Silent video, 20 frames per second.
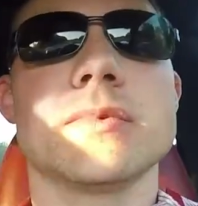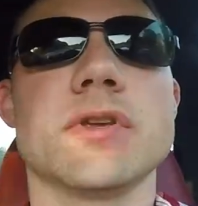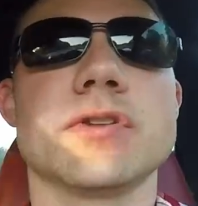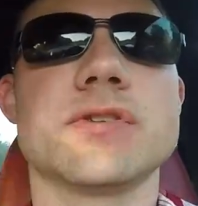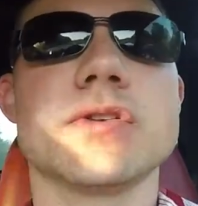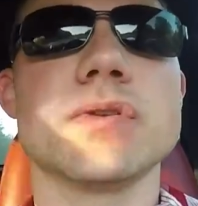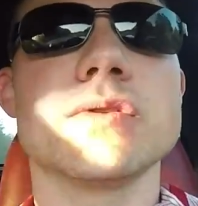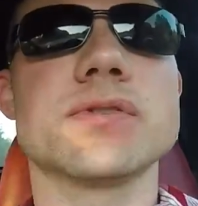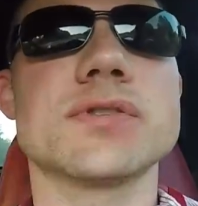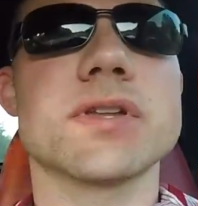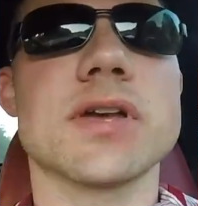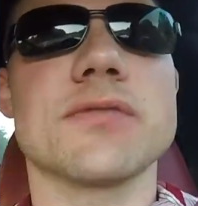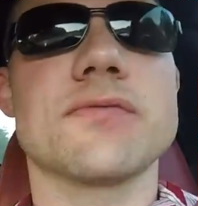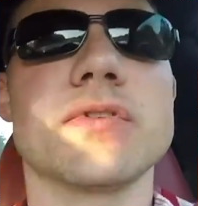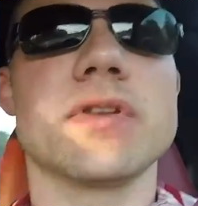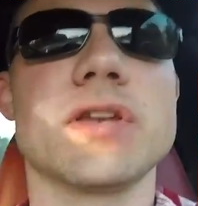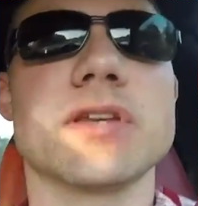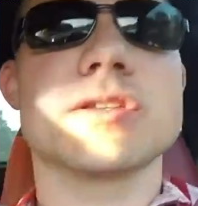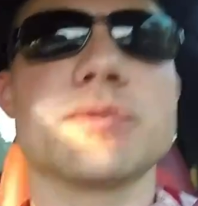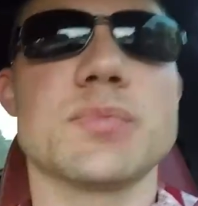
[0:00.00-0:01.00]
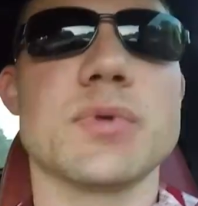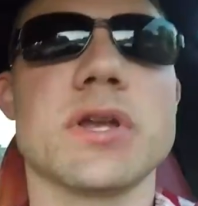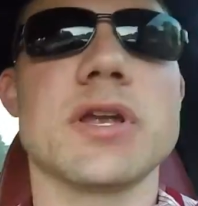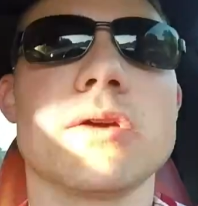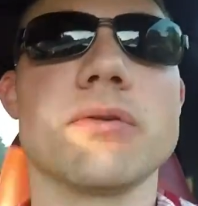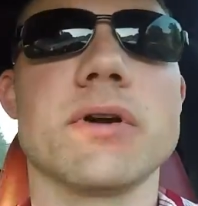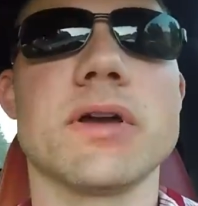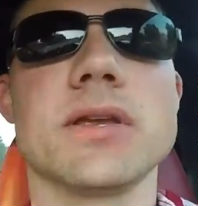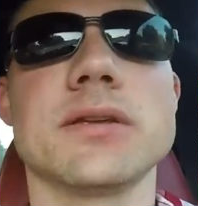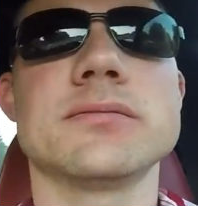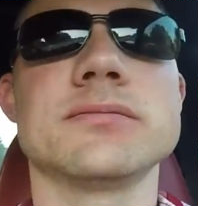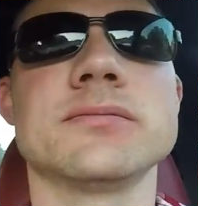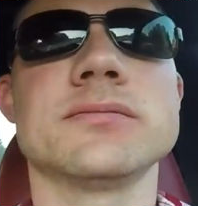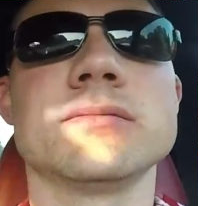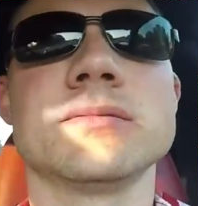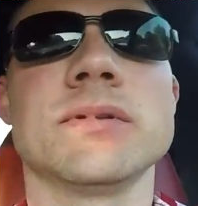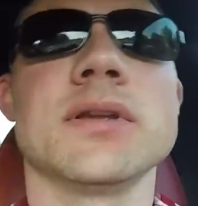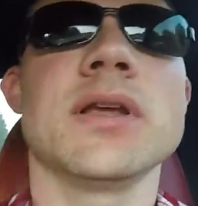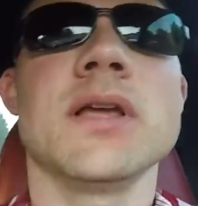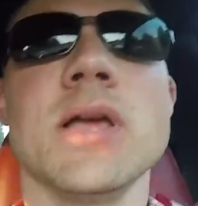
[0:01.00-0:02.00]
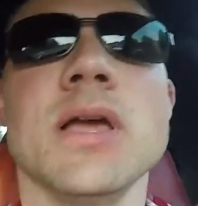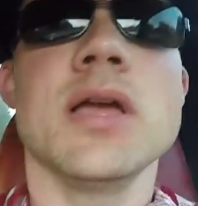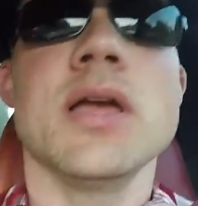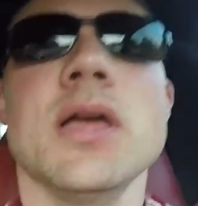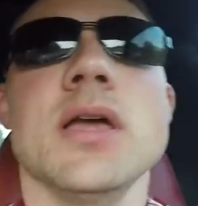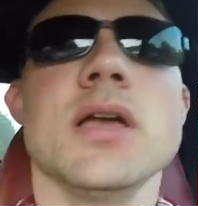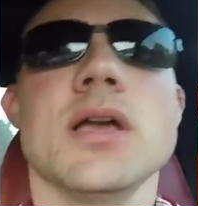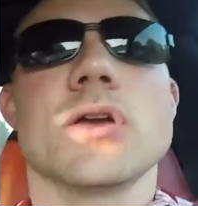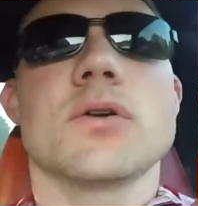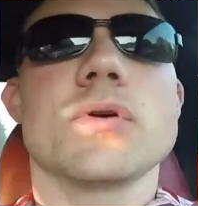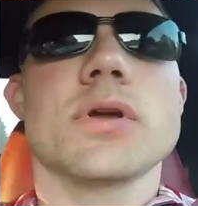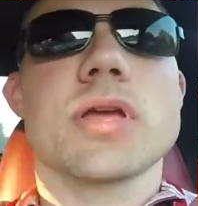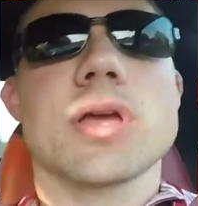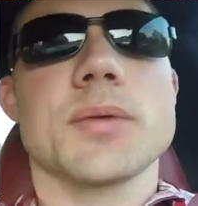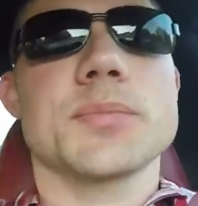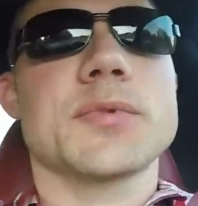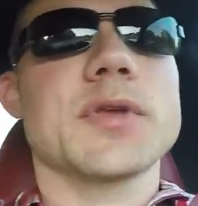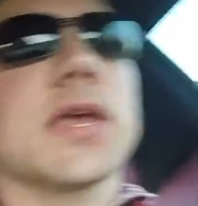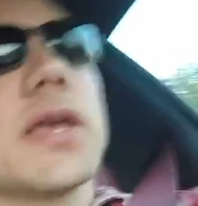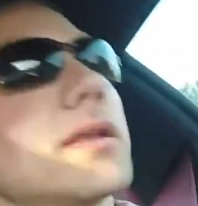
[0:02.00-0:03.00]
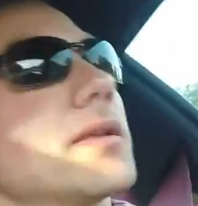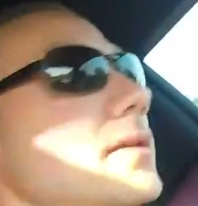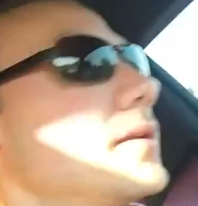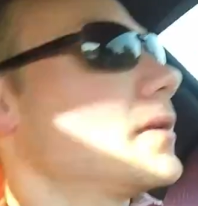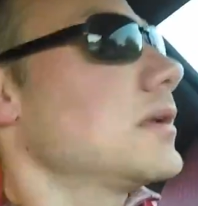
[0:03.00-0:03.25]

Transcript: The tune's not finished, but anyway. Quick update.